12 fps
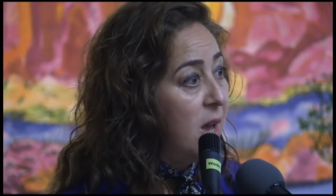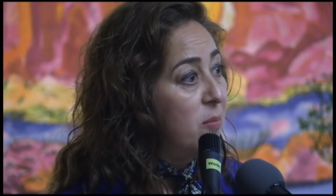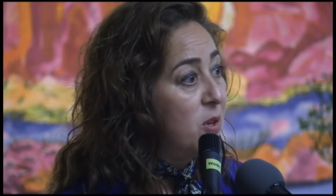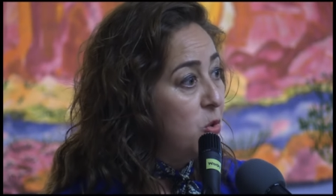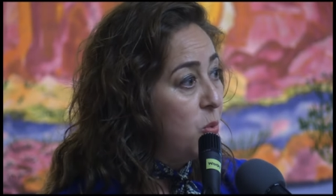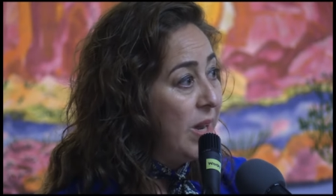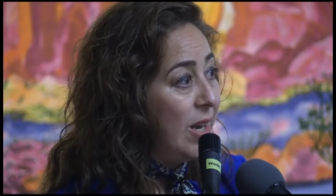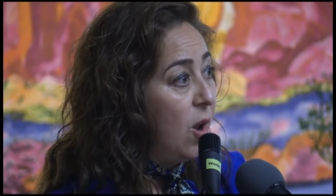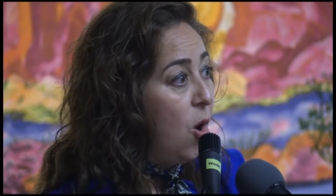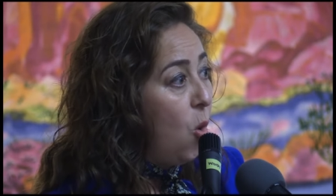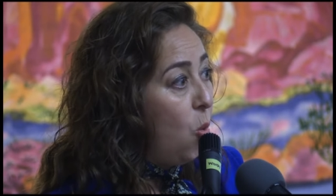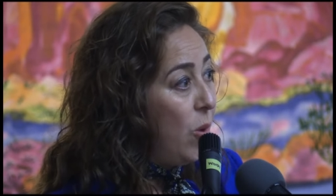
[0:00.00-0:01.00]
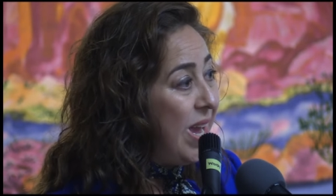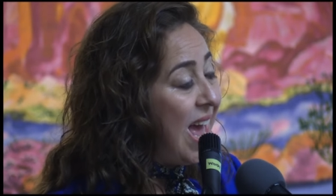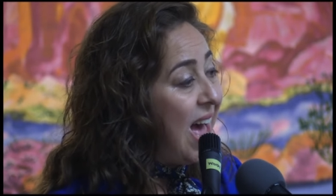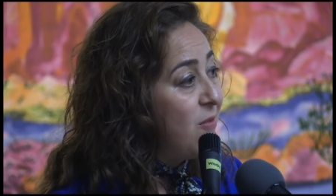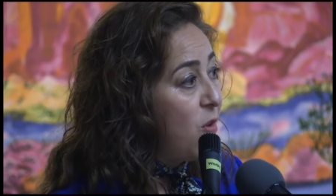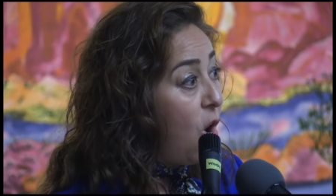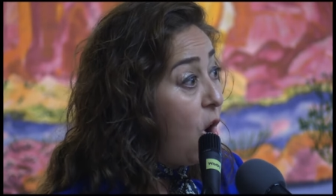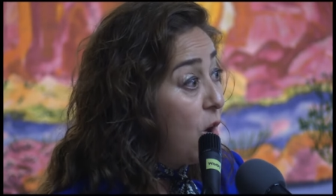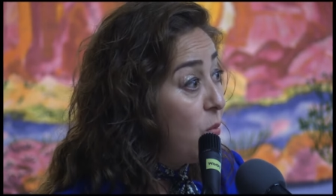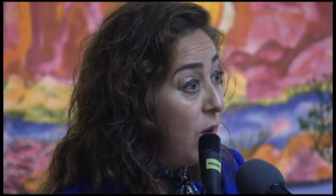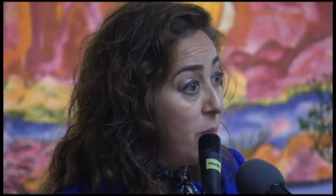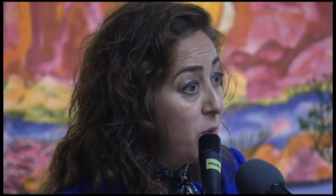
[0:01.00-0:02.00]
between we have our
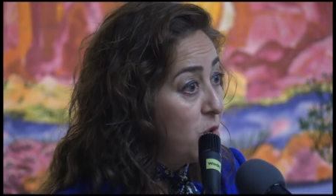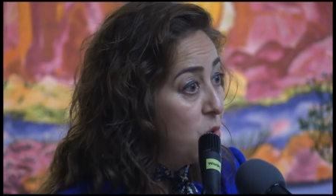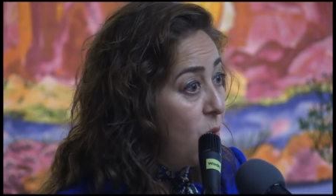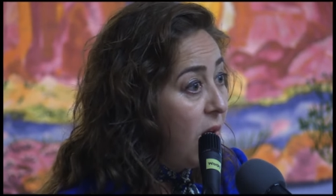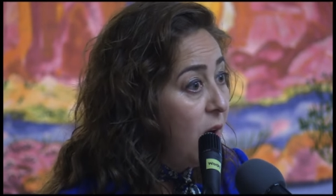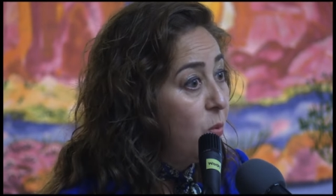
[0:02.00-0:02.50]
repertoire,